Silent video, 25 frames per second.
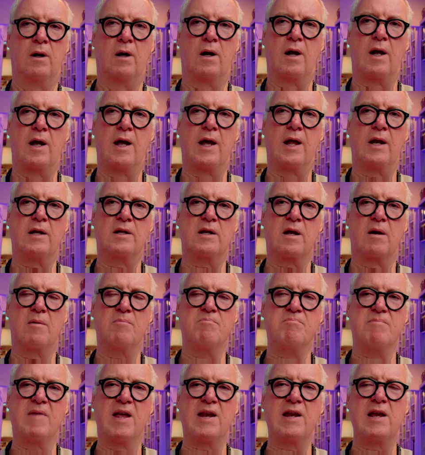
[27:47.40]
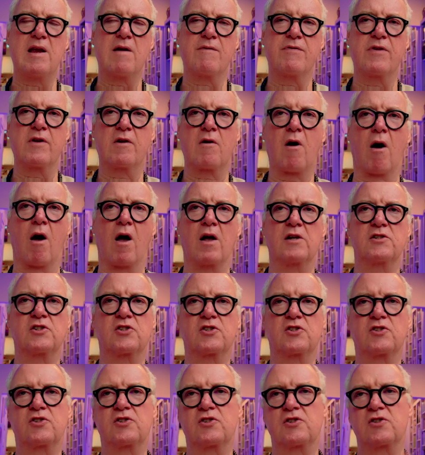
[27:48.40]
And many of the
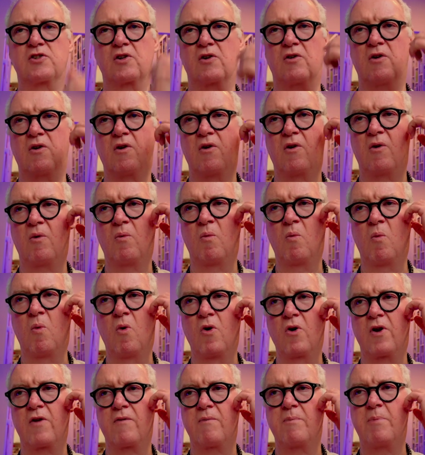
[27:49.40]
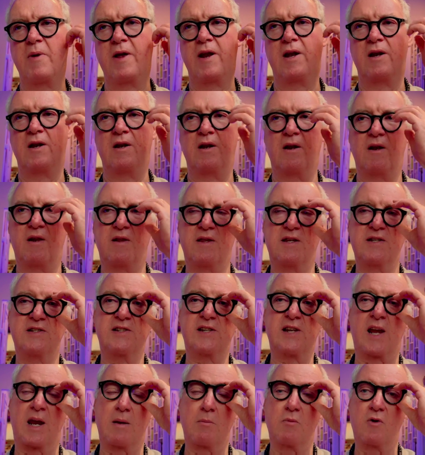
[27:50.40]
costs would have been the
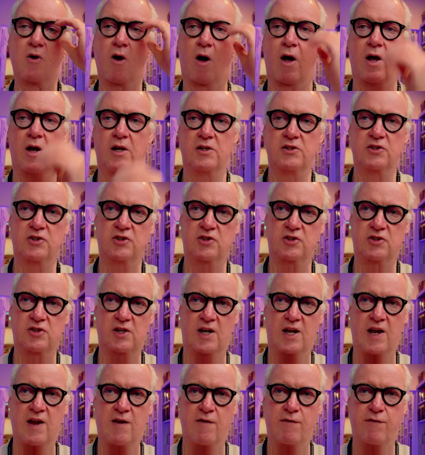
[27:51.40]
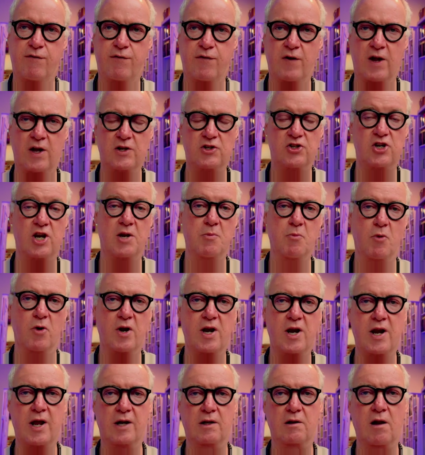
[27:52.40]
same costs if Jean
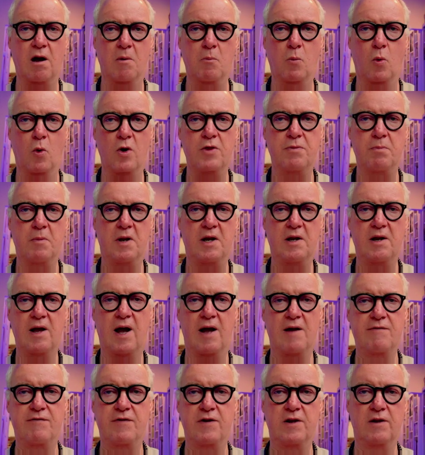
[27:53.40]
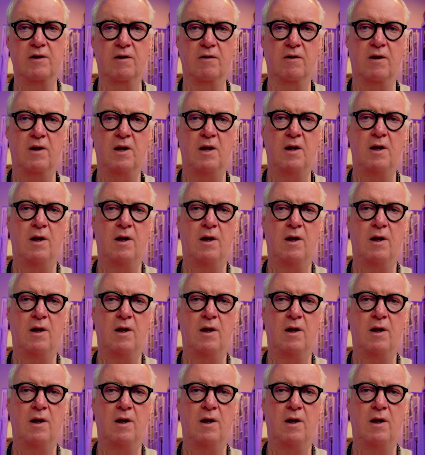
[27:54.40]
Marie had come with me, I feel.